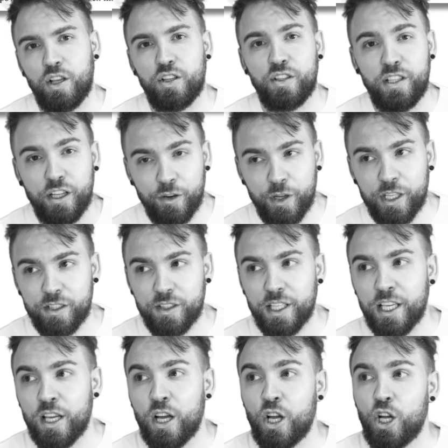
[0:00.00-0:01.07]

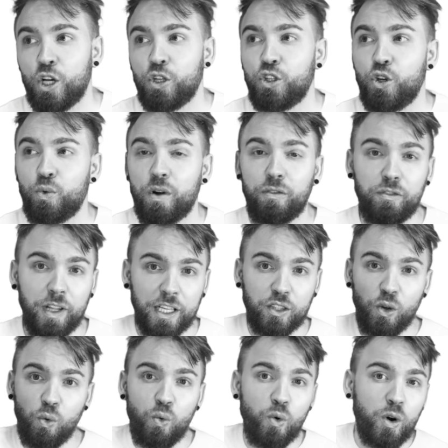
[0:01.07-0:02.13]
seriously, to reflect
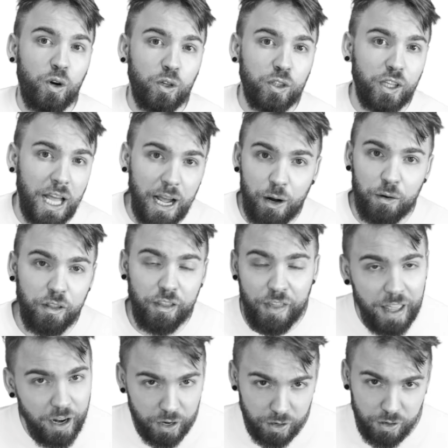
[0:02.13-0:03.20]
a world out
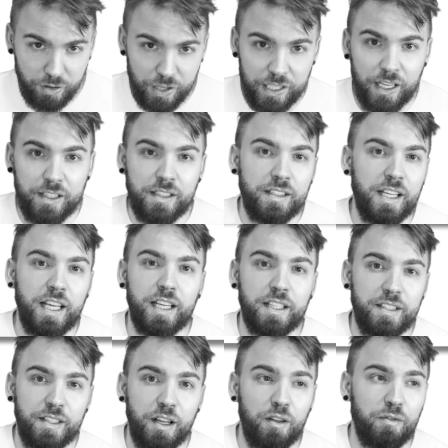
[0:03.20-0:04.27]
there that doesn't take
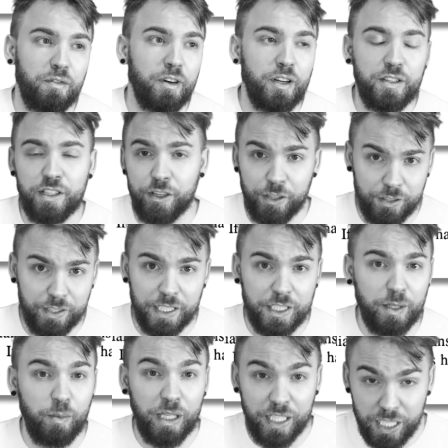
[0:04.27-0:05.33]
itself very seriously
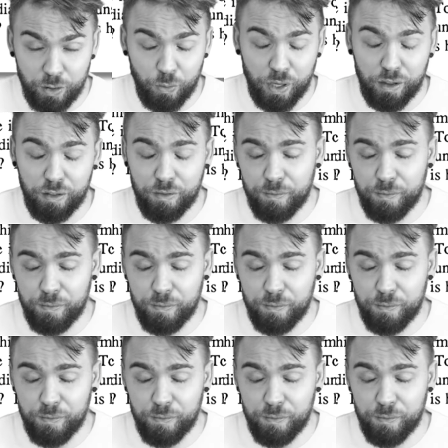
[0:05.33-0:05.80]
to begin with.